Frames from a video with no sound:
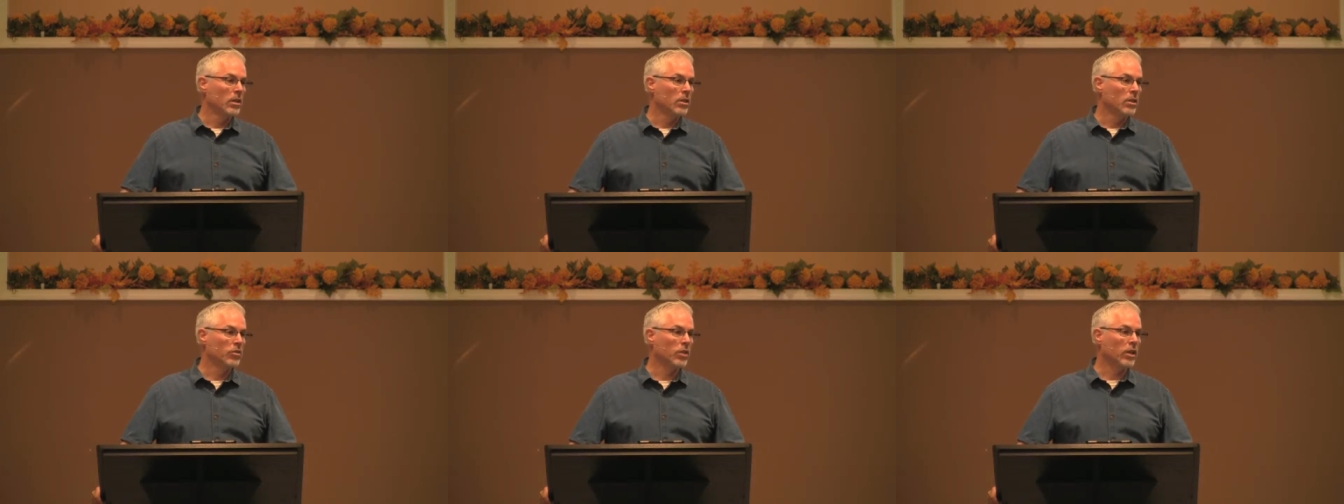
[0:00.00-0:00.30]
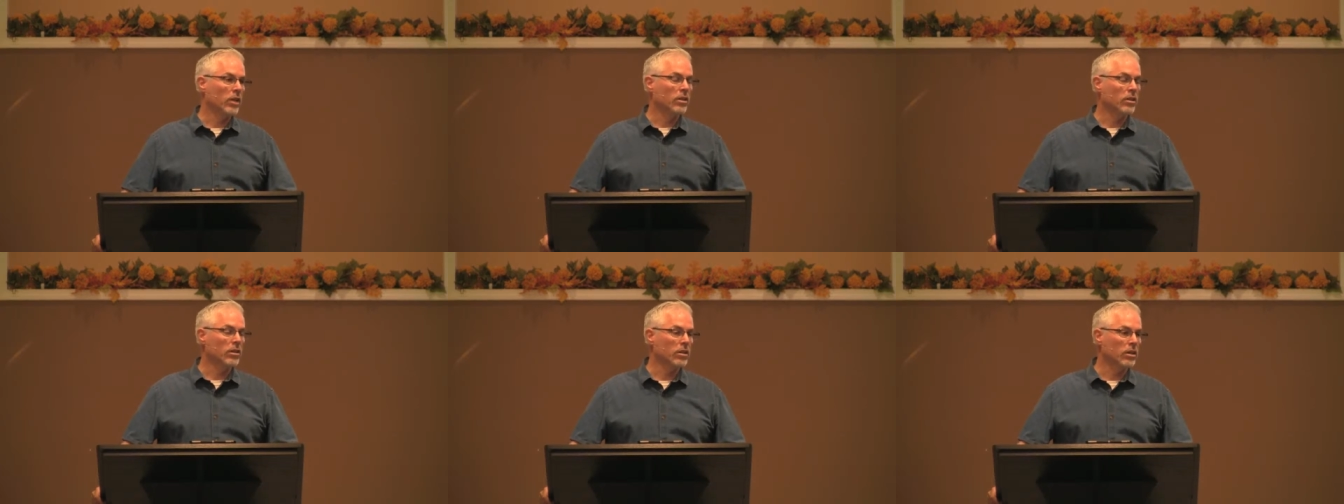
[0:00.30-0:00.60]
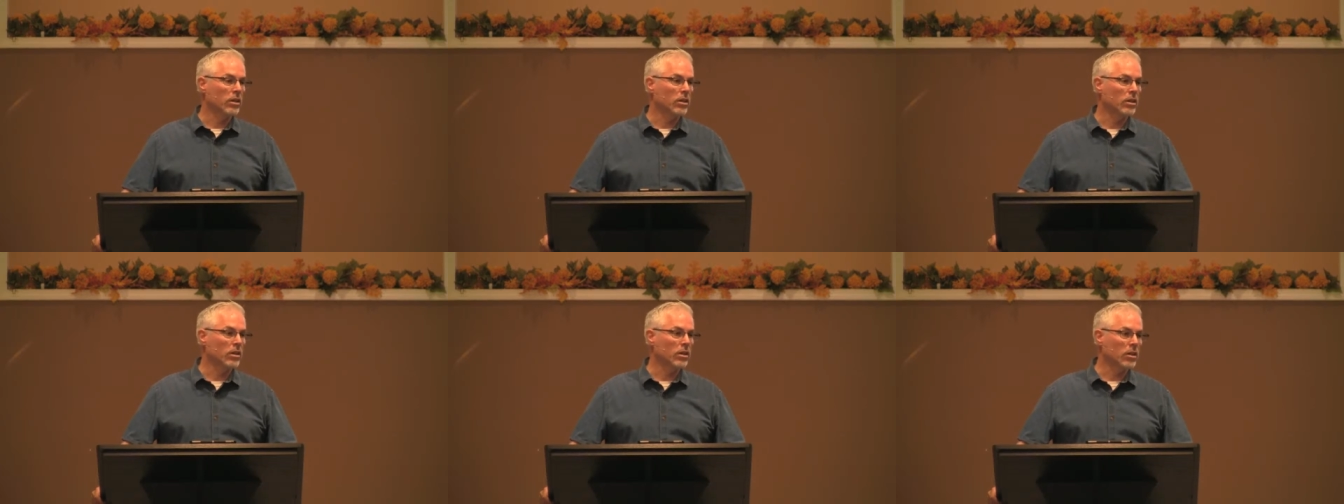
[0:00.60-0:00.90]
It's like a,
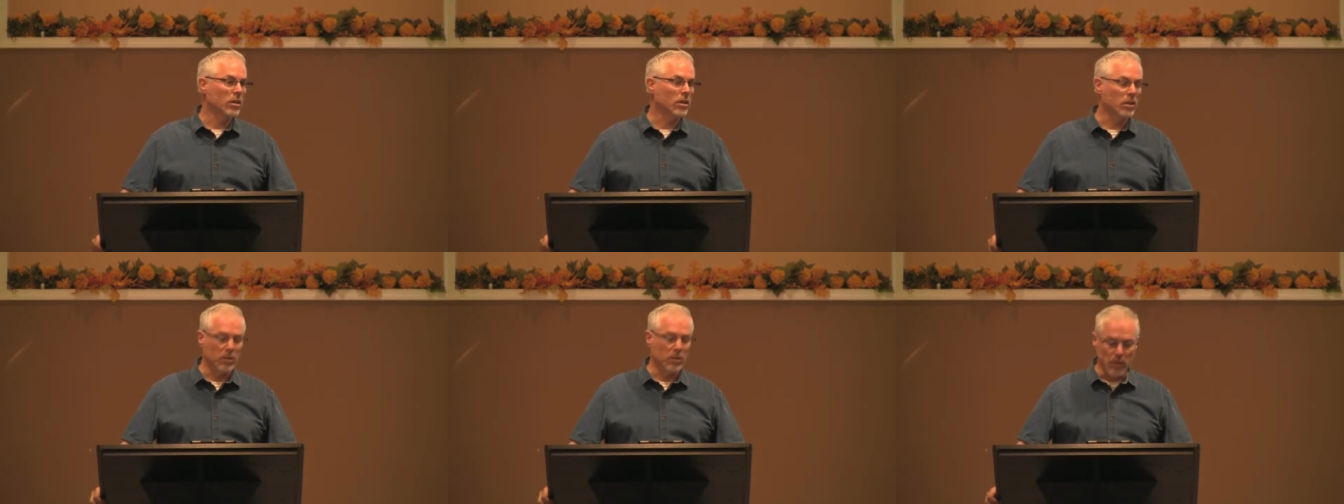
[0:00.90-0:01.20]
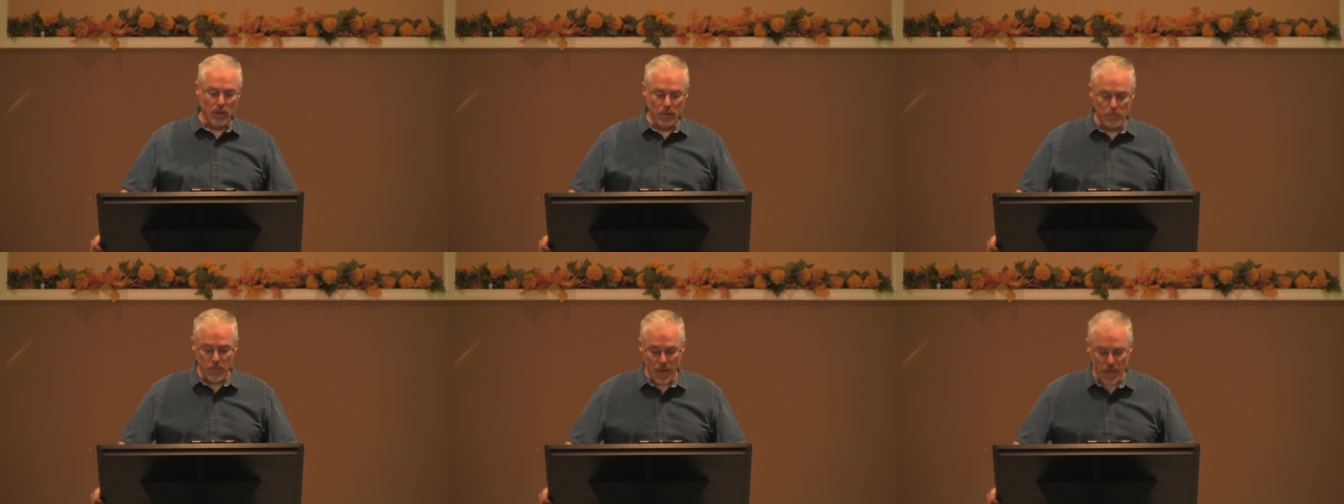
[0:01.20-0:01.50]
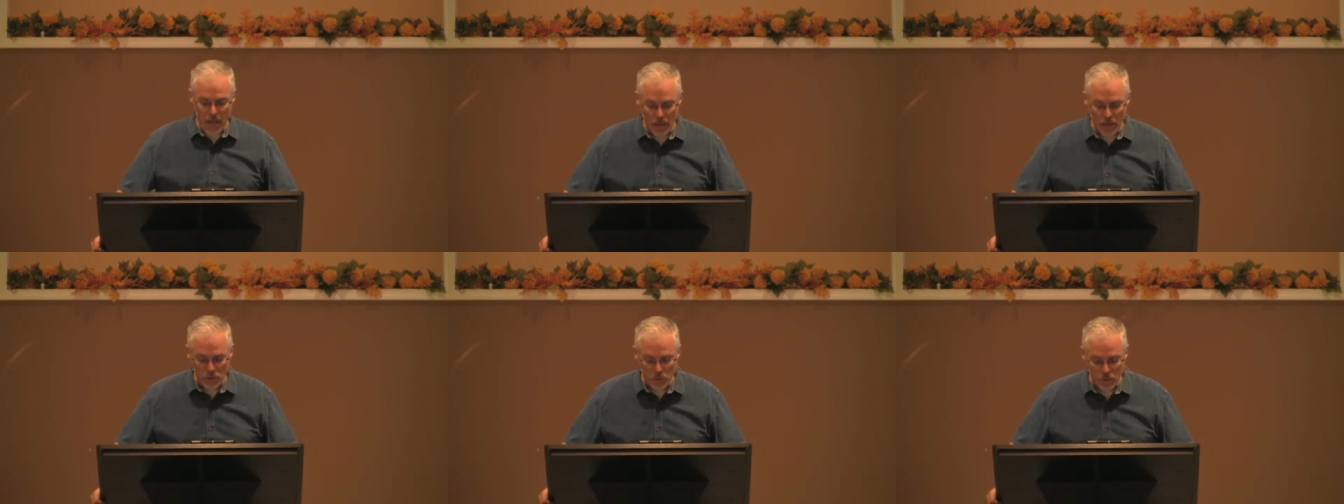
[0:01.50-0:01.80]
a, a
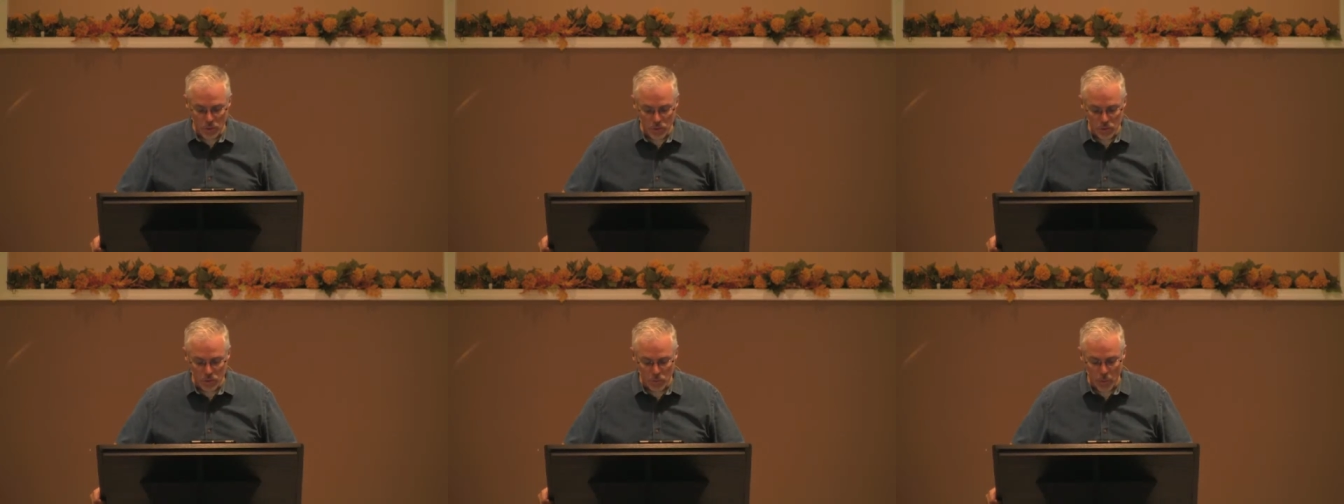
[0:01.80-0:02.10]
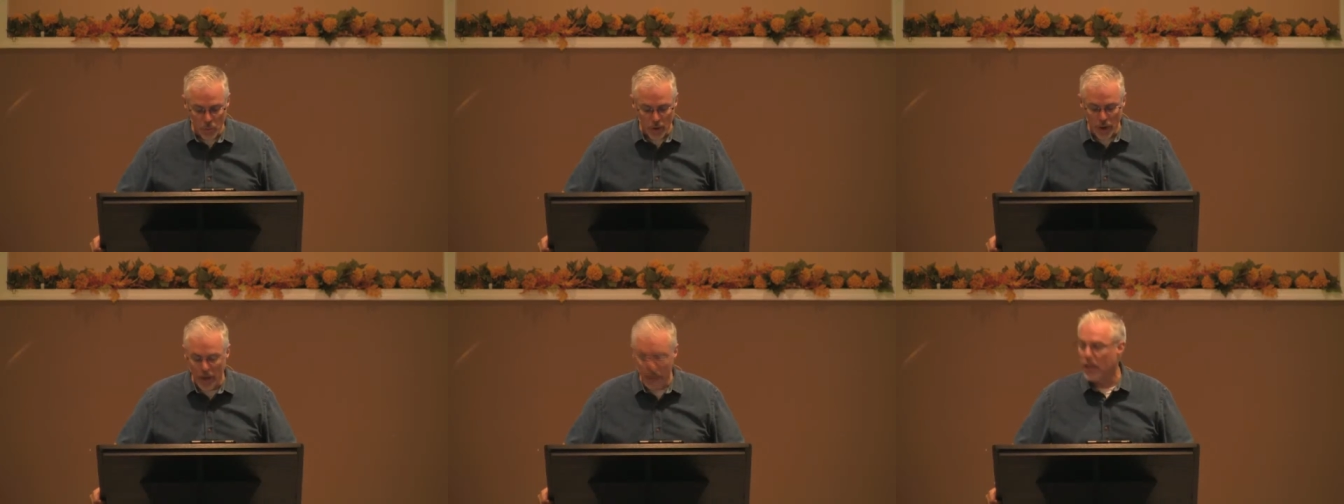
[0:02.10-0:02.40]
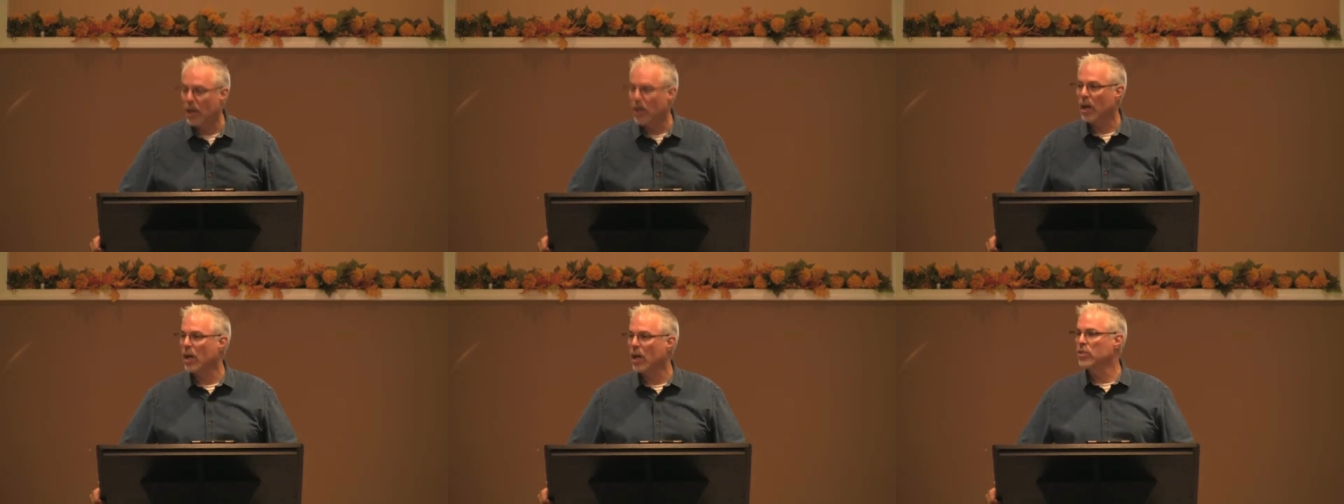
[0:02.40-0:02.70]
man who's
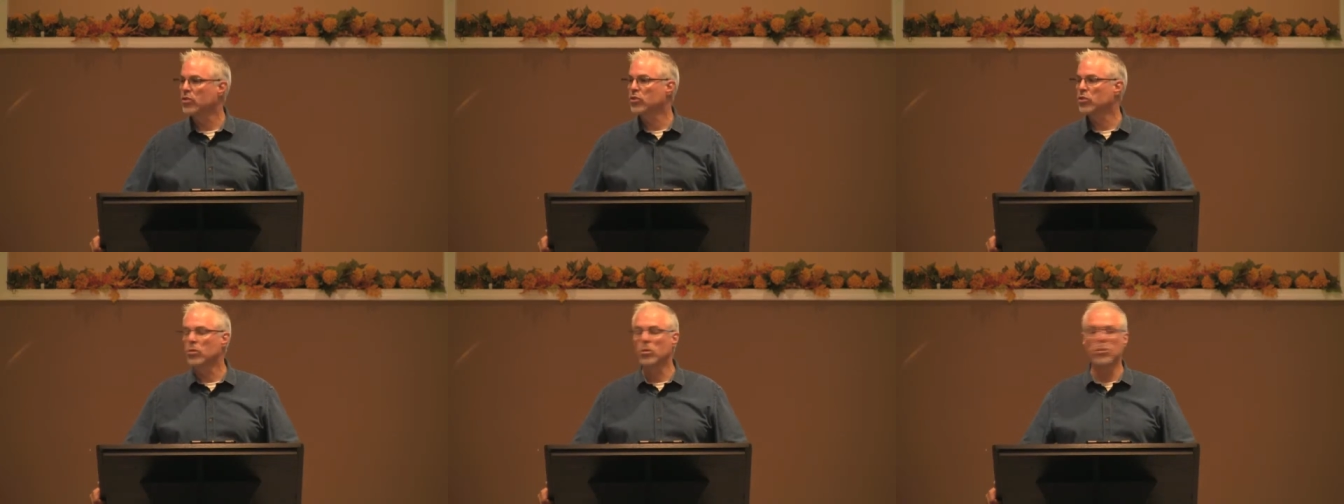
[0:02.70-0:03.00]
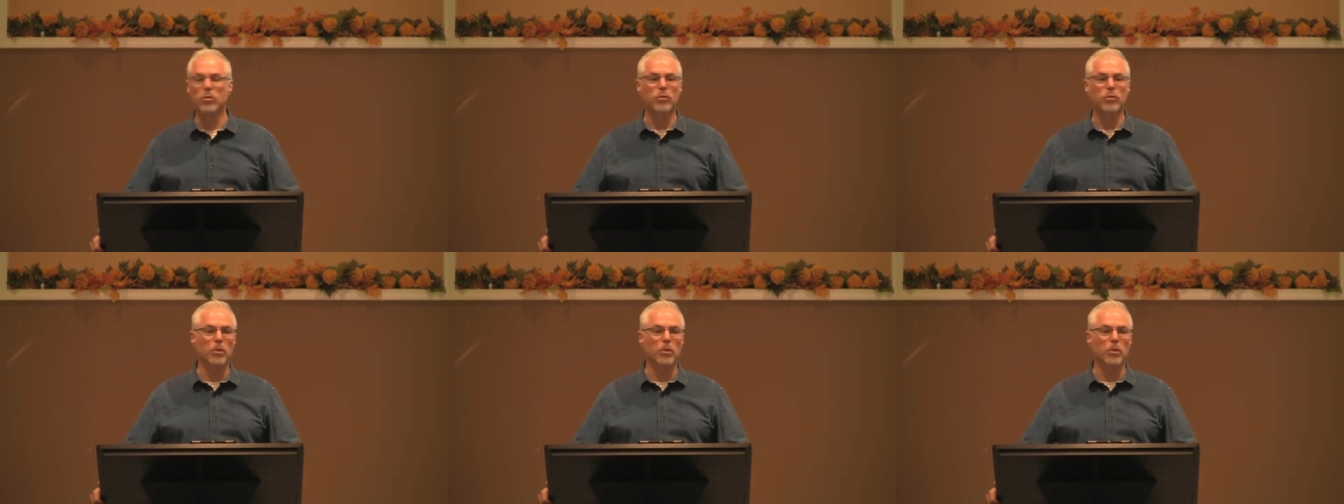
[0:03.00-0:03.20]
wearing a high school